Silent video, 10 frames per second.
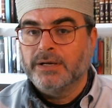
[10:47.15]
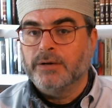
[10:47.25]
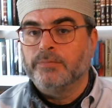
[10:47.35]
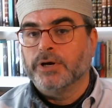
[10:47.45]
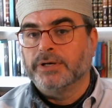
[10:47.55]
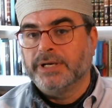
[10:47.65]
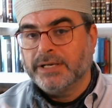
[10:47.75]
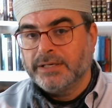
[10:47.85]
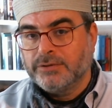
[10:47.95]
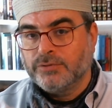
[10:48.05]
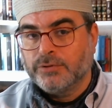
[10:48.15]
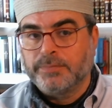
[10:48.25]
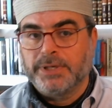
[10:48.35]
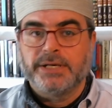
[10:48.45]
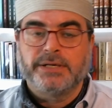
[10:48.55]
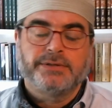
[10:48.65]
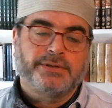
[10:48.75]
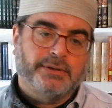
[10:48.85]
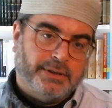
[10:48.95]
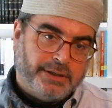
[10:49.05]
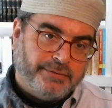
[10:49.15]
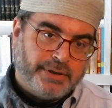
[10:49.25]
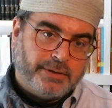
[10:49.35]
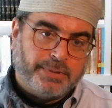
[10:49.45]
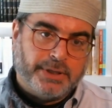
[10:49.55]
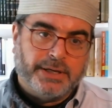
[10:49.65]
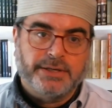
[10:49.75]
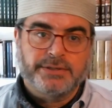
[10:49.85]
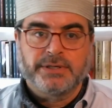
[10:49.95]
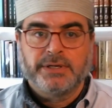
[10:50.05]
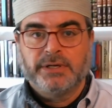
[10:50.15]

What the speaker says: Upon getting to a place, leaving a place,